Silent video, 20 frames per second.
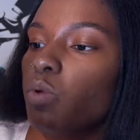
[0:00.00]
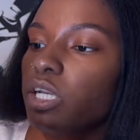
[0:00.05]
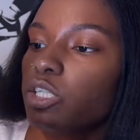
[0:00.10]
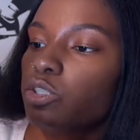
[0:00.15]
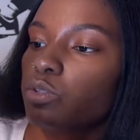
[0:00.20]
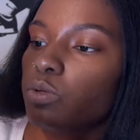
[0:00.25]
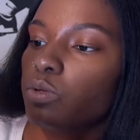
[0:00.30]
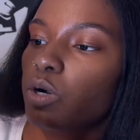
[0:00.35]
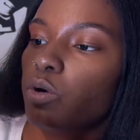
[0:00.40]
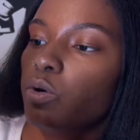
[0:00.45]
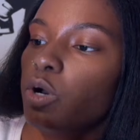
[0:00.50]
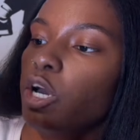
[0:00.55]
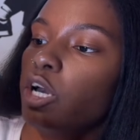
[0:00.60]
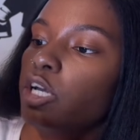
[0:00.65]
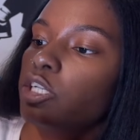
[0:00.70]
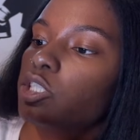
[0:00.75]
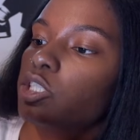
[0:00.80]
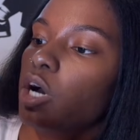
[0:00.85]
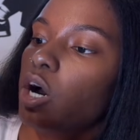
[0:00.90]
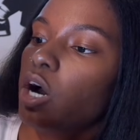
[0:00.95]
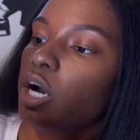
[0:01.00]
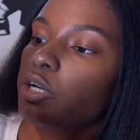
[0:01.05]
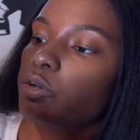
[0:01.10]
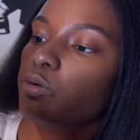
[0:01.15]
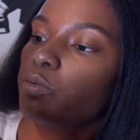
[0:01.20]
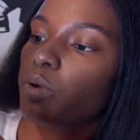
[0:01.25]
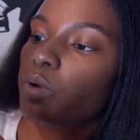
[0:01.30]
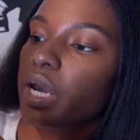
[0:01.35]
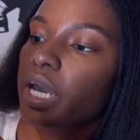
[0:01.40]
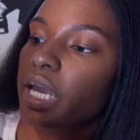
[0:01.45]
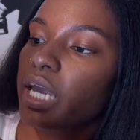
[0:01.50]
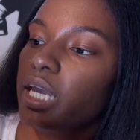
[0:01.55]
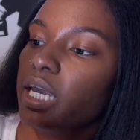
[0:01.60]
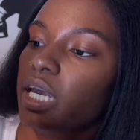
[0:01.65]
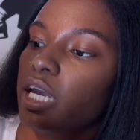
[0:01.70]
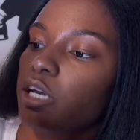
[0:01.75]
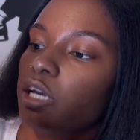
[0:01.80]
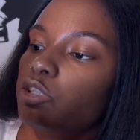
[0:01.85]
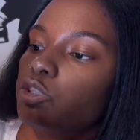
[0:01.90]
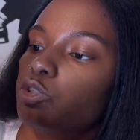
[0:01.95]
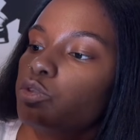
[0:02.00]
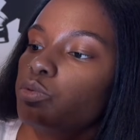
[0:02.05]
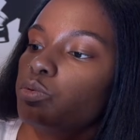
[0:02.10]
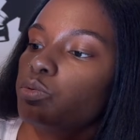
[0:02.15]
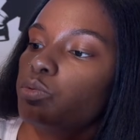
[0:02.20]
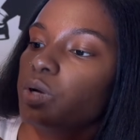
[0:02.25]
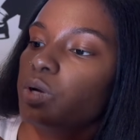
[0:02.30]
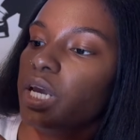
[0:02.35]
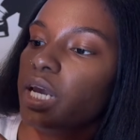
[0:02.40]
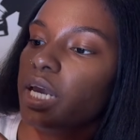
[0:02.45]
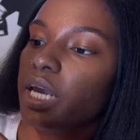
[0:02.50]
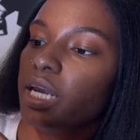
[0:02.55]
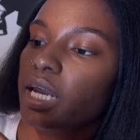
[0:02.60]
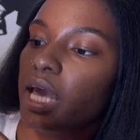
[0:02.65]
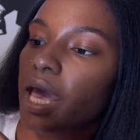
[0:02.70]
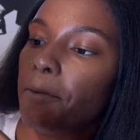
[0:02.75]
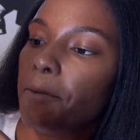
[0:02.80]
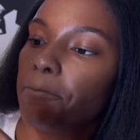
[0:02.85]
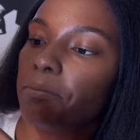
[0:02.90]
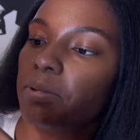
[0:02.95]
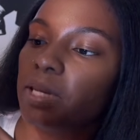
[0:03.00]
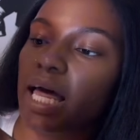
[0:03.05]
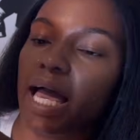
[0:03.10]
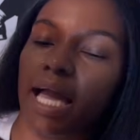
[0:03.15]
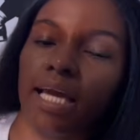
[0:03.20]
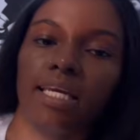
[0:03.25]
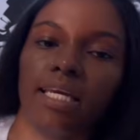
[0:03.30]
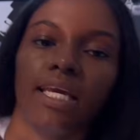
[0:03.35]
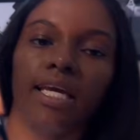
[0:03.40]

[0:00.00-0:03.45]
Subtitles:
Retro, Charred Gray, True Red, and Black.